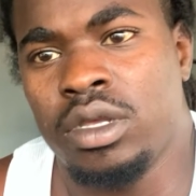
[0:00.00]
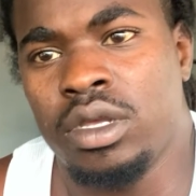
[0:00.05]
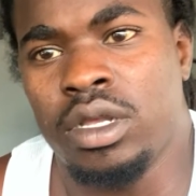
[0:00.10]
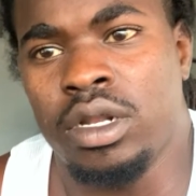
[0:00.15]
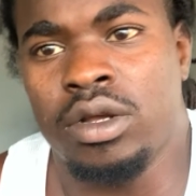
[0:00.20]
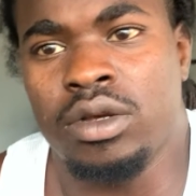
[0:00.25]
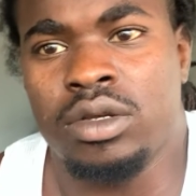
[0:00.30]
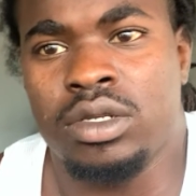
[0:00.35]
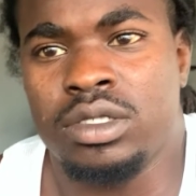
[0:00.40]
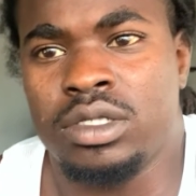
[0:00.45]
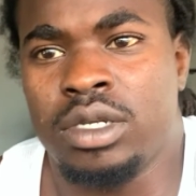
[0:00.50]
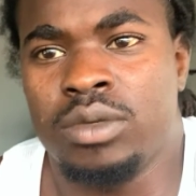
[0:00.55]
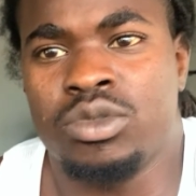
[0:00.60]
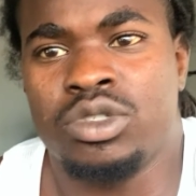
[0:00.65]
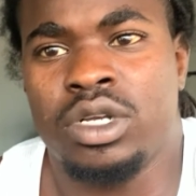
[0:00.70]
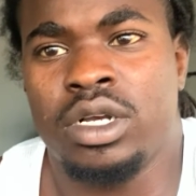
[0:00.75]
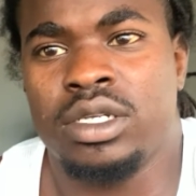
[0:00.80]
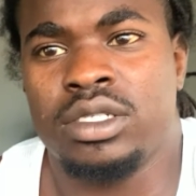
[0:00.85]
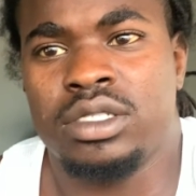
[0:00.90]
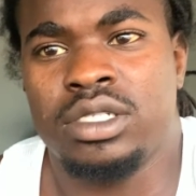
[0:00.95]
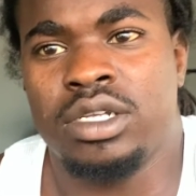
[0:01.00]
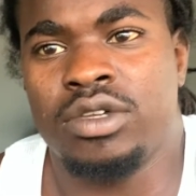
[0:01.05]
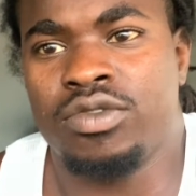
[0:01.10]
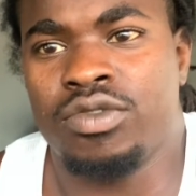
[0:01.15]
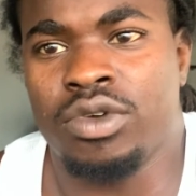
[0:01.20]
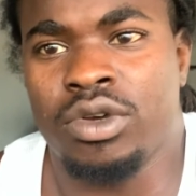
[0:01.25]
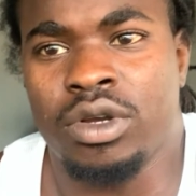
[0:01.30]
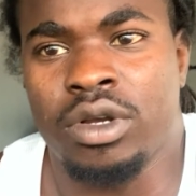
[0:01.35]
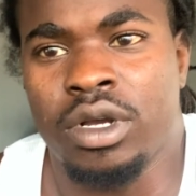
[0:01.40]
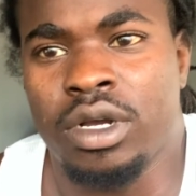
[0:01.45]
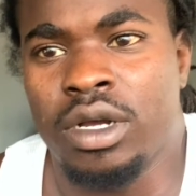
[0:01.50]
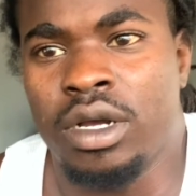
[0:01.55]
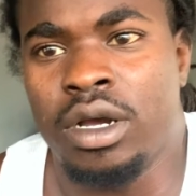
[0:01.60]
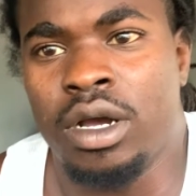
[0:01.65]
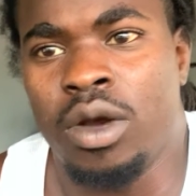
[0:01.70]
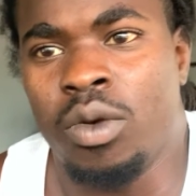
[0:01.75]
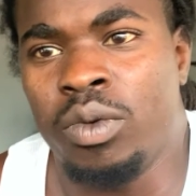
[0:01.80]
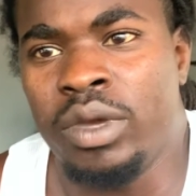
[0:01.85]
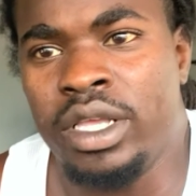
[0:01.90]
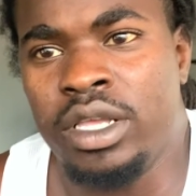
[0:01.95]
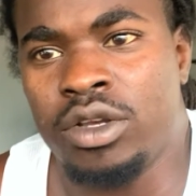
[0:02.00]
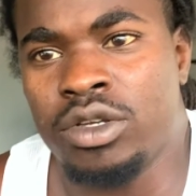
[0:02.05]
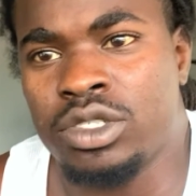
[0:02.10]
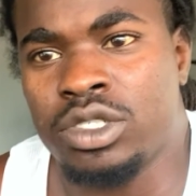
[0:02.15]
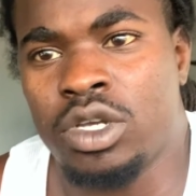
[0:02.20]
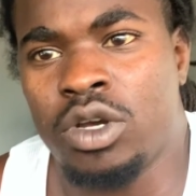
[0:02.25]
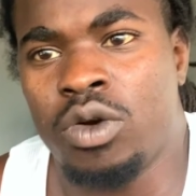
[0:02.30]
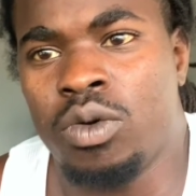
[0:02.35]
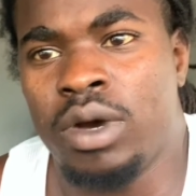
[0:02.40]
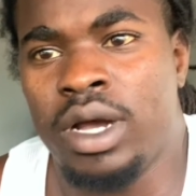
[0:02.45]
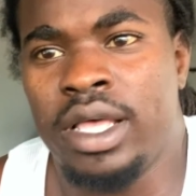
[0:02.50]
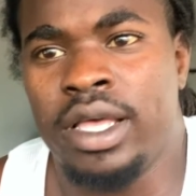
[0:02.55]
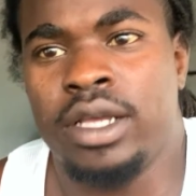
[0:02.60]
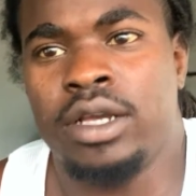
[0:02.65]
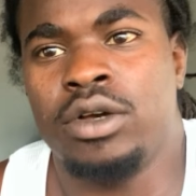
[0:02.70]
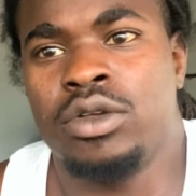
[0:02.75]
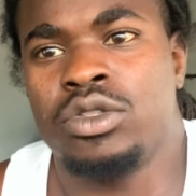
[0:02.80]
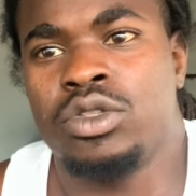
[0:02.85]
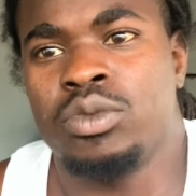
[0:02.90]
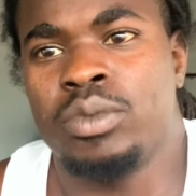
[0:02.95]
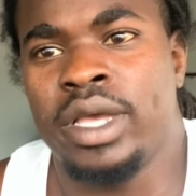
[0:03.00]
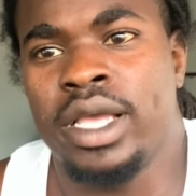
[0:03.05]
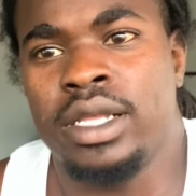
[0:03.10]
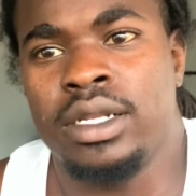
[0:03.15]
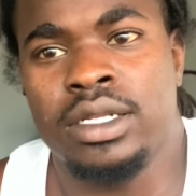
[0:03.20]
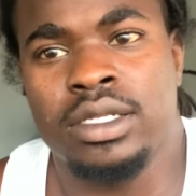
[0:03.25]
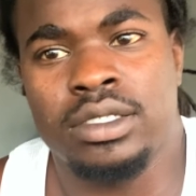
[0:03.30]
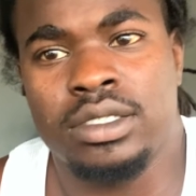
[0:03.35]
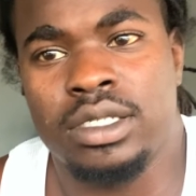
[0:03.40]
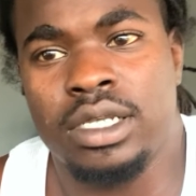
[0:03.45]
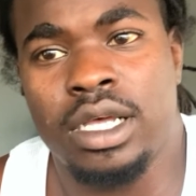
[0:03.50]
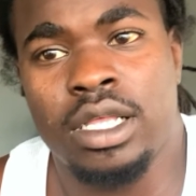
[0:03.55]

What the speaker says: You know, some trucks sit for a week or so while they go through maintenance.